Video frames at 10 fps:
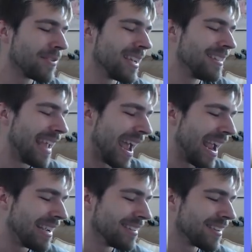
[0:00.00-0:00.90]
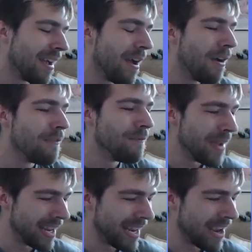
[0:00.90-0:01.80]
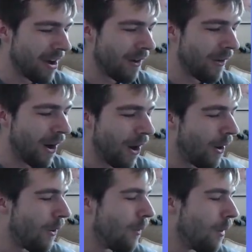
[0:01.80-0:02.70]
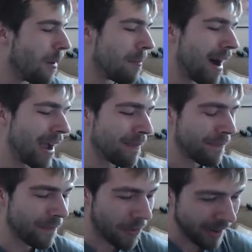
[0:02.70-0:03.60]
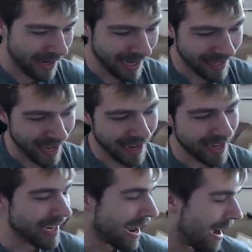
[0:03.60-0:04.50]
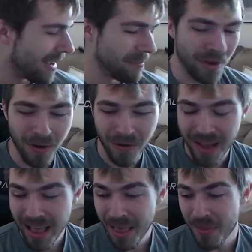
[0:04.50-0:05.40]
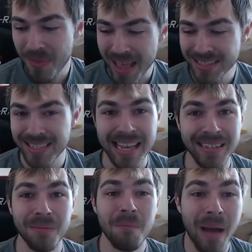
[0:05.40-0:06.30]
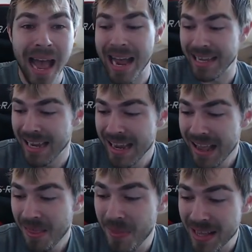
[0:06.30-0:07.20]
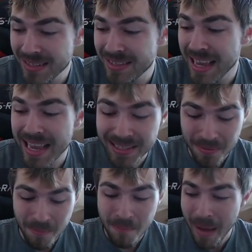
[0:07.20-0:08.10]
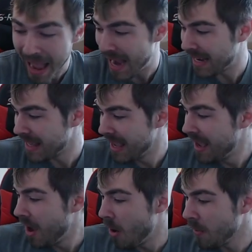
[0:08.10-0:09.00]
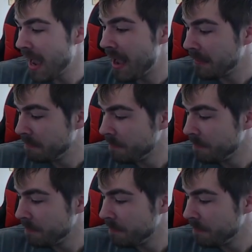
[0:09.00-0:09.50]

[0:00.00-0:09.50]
today's video. Oh my freaking god, bro. This is mad. This is mad. Okay.